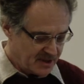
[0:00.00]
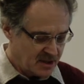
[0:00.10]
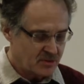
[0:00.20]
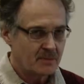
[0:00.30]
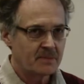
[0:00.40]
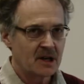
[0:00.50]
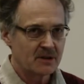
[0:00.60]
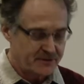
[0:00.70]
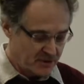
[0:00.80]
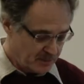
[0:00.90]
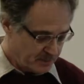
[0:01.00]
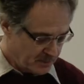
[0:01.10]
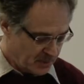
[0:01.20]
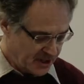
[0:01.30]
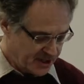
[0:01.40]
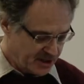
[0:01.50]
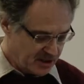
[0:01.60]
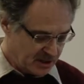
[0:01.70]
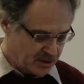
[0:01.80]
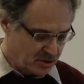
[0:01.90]
into a powerful
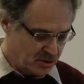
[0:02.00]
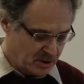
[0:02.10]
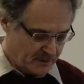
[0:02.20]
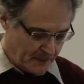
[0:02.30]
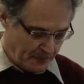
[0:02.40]
political tool